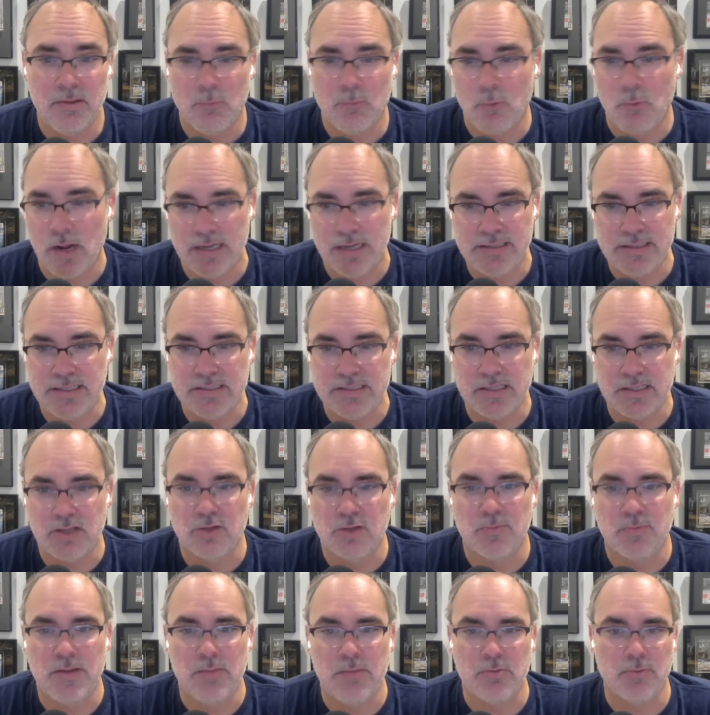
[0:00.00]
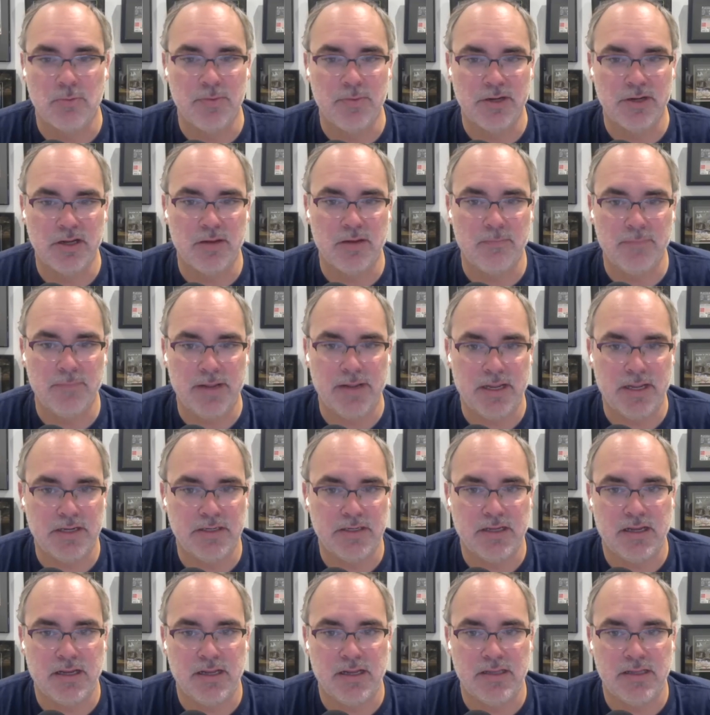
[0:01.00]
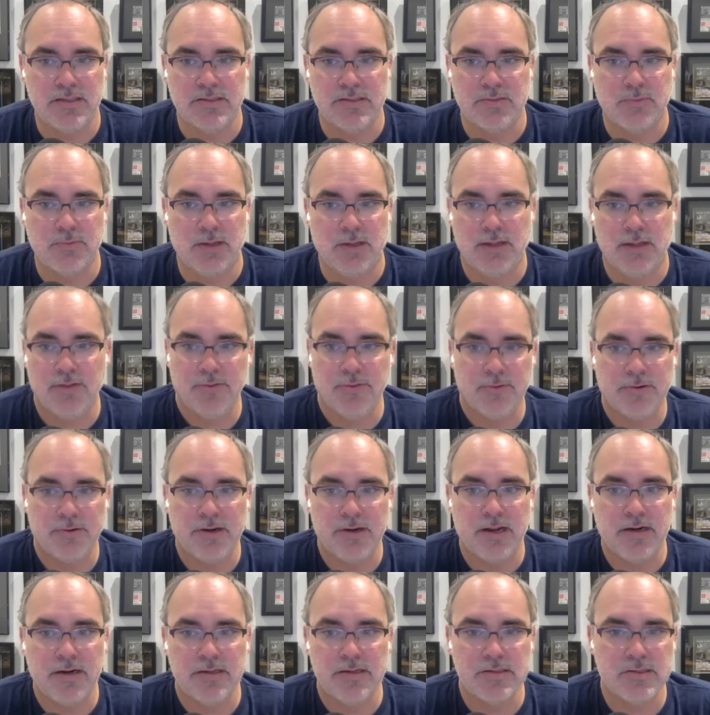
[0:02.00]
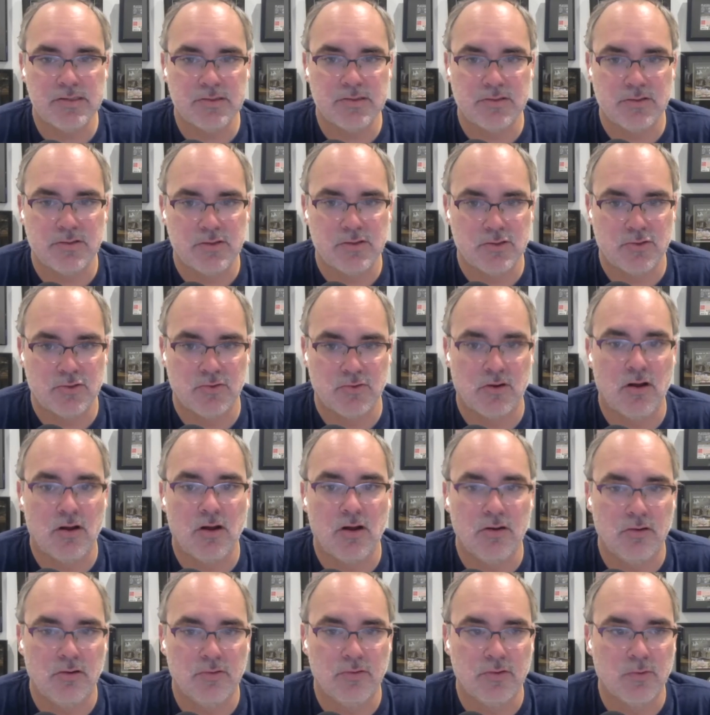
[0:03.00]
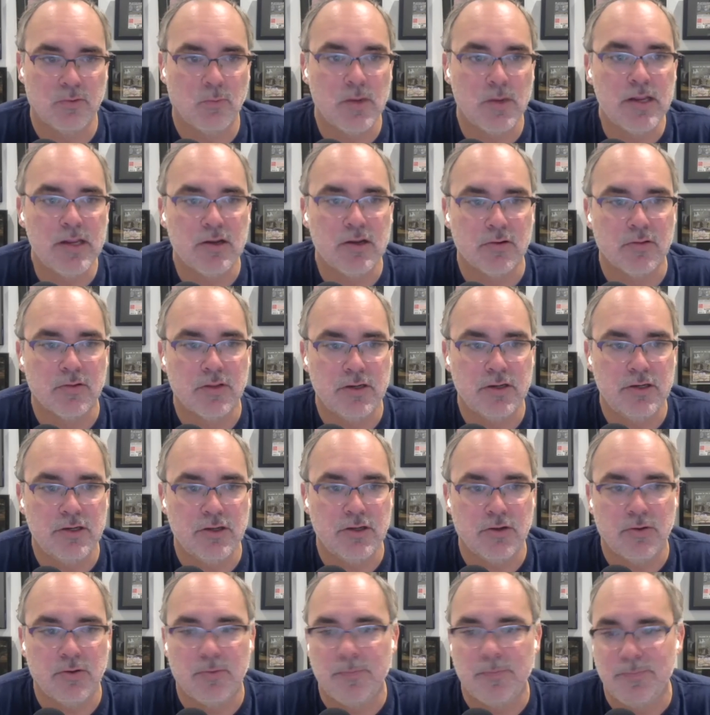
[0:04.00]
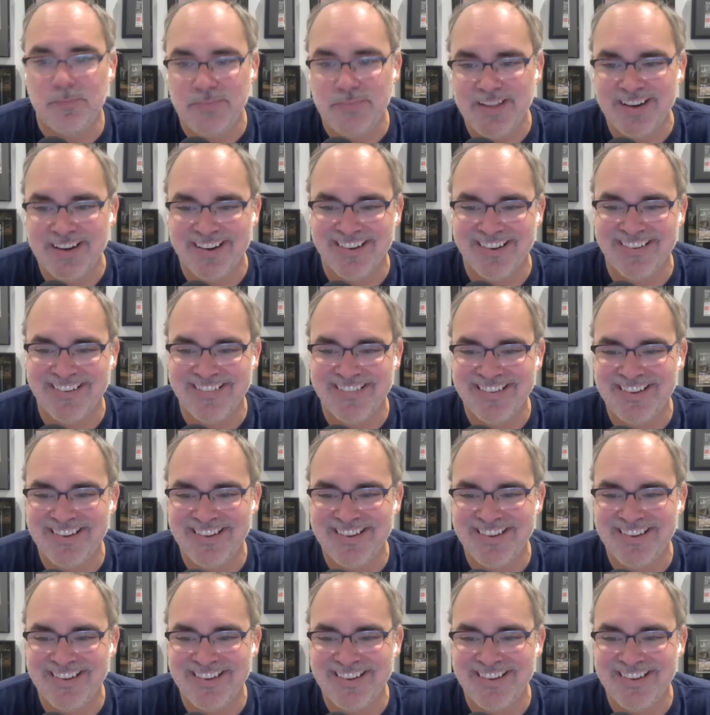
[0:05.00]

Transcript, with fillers: why these other people become bad guys? Well, they're not as strong or they're weaker than you, you know?